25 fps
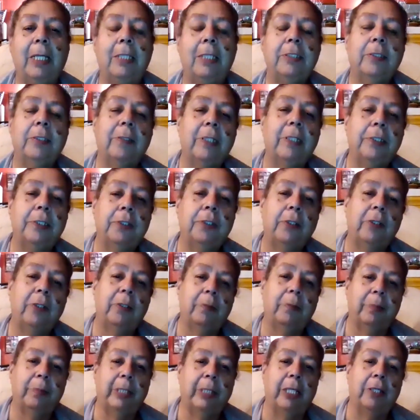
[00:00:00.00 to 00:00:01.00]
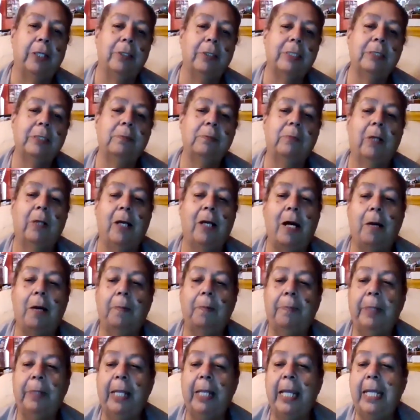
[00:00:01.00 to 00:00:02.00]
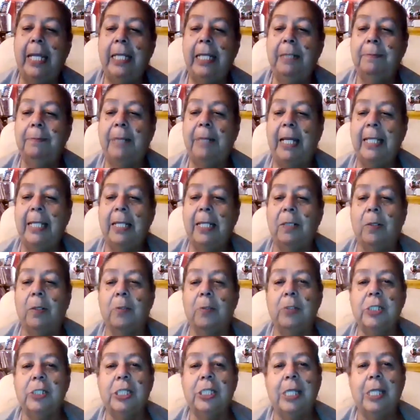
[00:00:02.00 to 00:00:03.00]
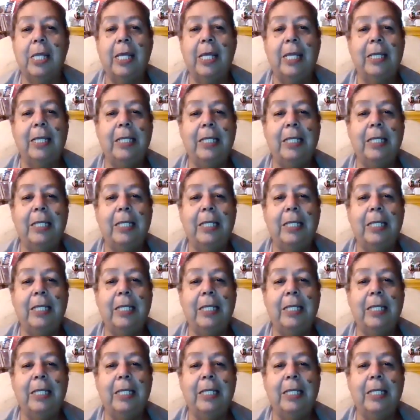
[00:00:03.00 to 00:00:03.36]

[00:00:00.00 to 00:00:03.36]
So the Turtle Brothers were out playing by the ocean,